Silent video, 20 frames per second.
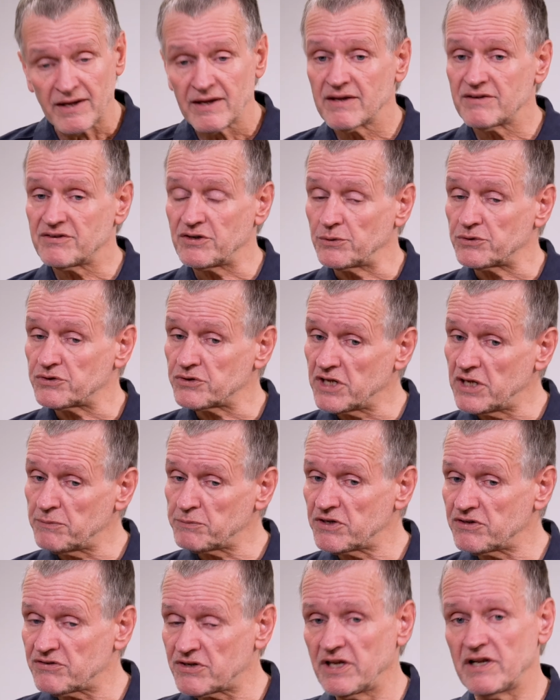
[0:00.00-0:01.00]
So to keep
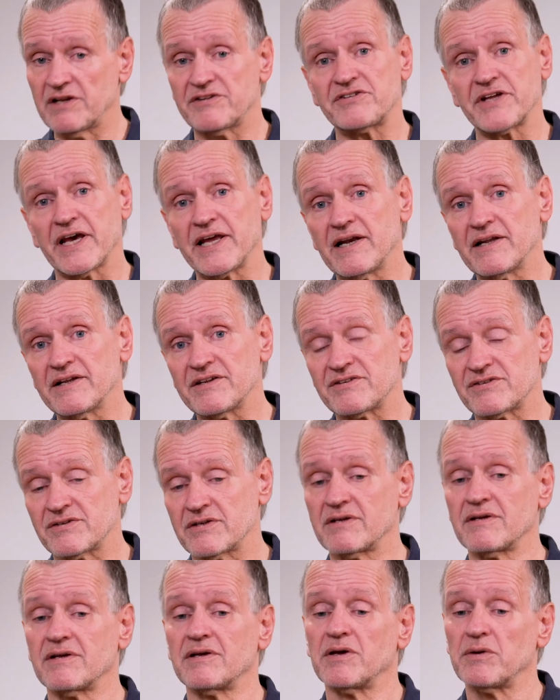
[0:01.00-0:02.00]
the steel stainless,
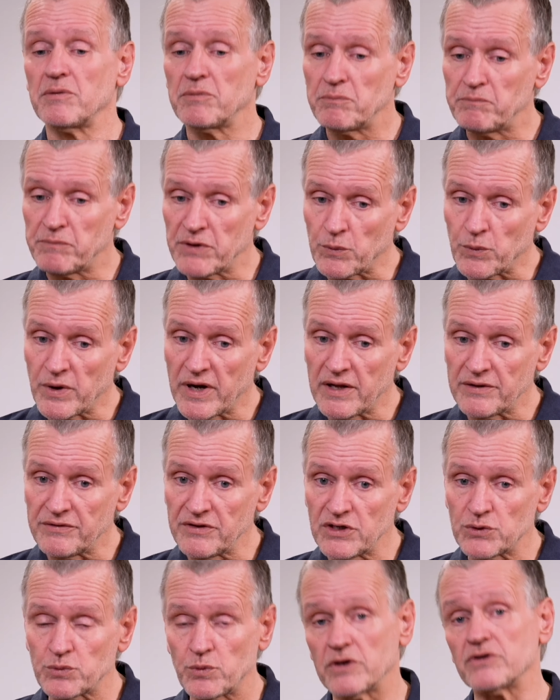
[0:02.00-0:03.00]
beware
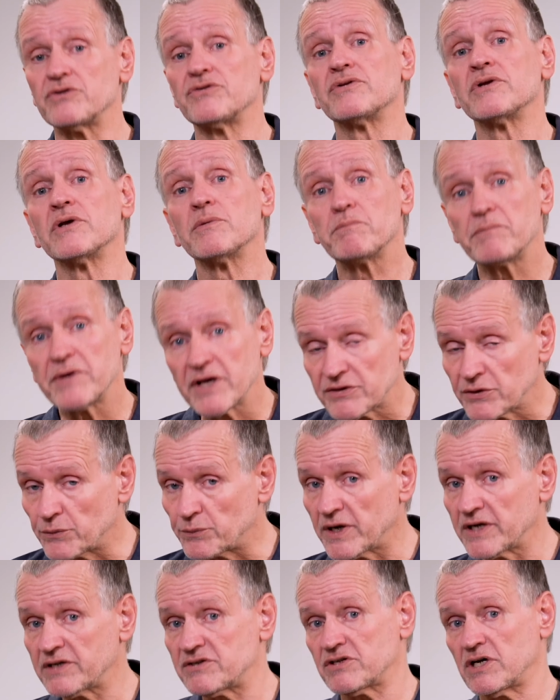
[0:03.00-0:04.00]
these ones. Pick the
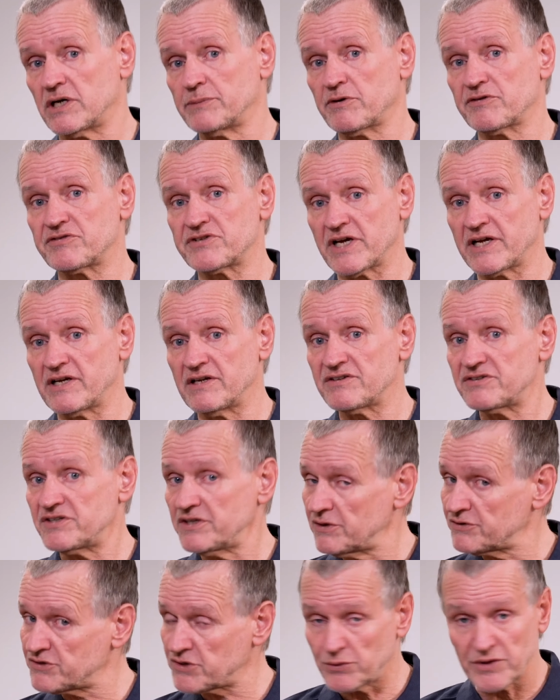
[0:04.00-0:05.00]
right type of stainless
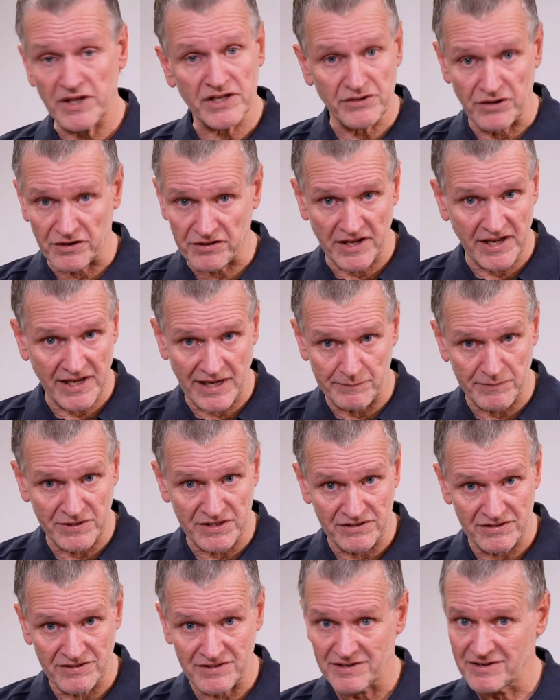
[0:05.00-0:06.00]
steel so that nothing
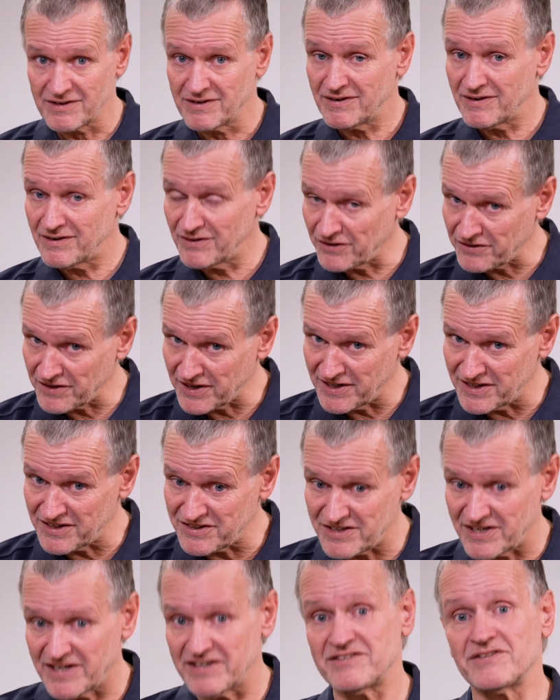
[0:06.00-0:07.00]
happens, nothing
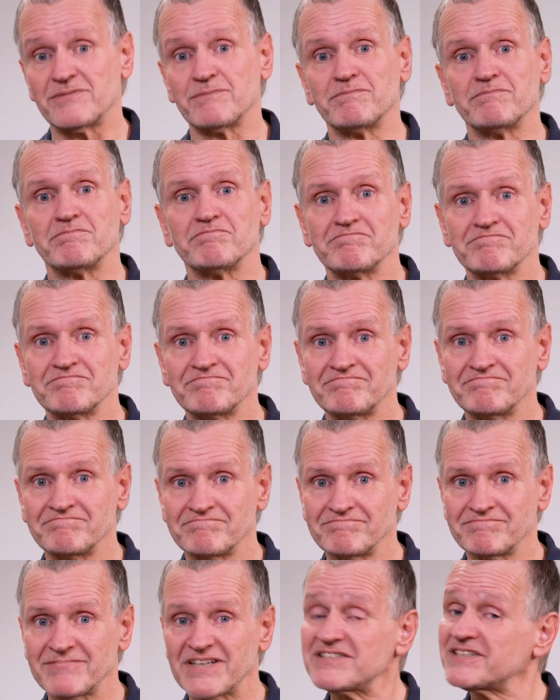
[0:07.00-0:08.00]
initiates.
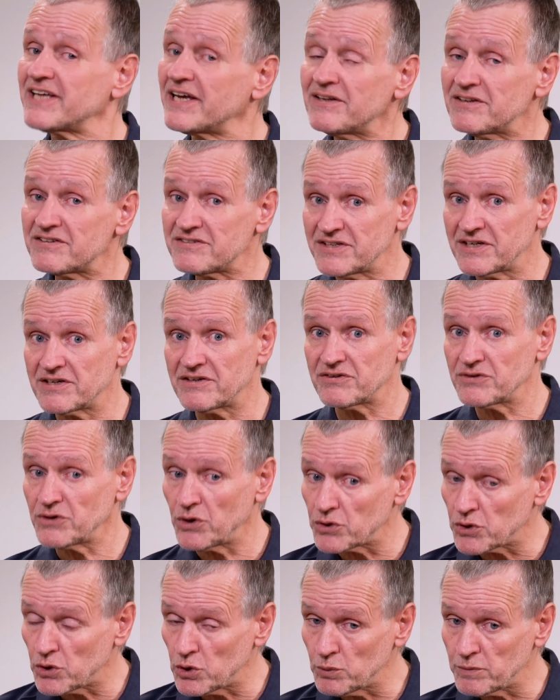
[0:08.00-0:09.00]
Stainless steel is
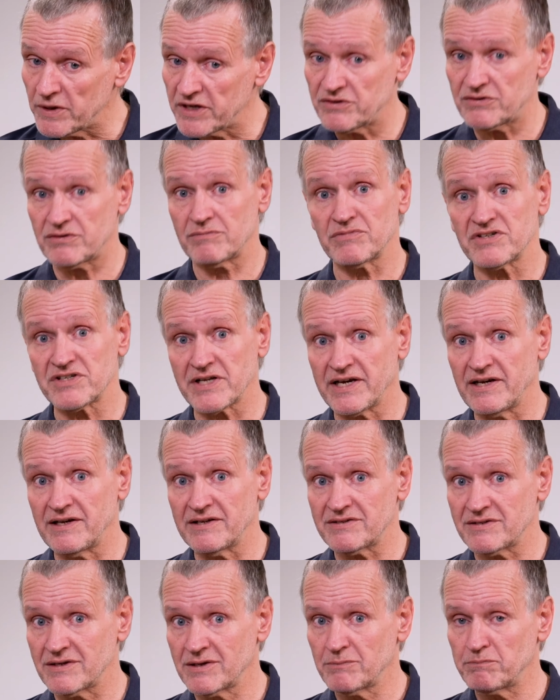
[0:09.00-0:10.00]
not always
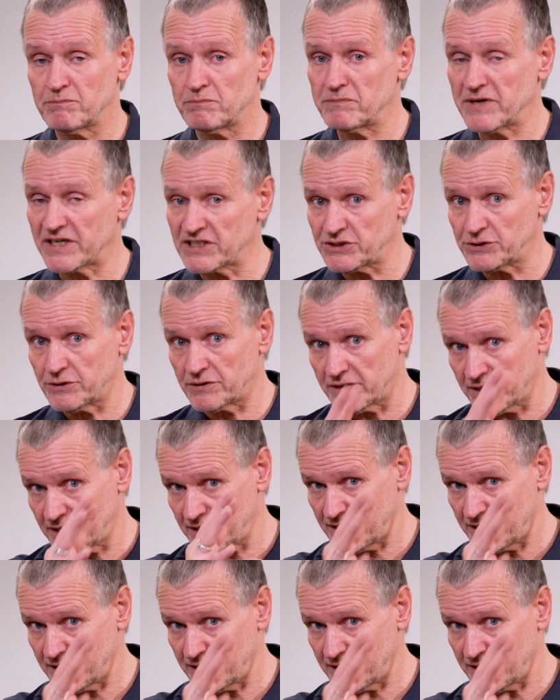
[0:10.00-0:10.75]
stainless, make sure